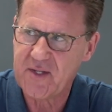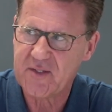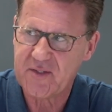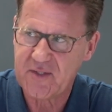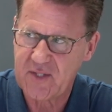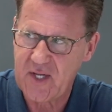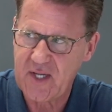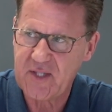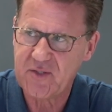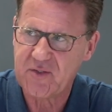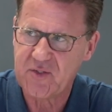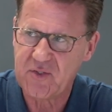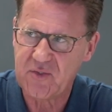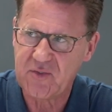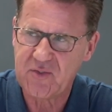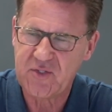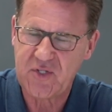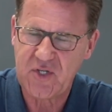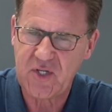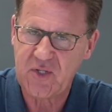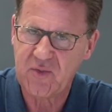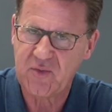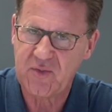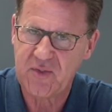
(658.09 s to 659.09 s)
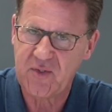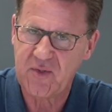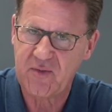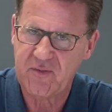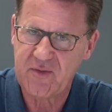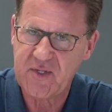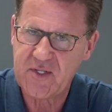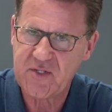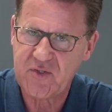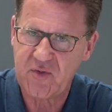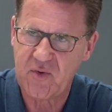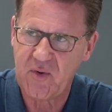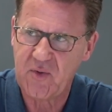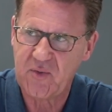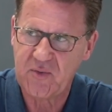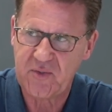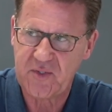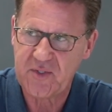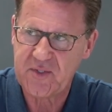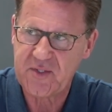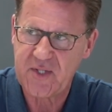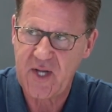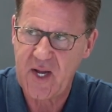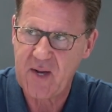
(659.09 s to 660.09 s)
to say to children of Israel all
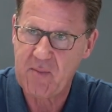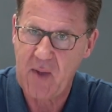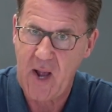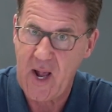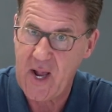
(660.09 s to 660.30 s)
the time,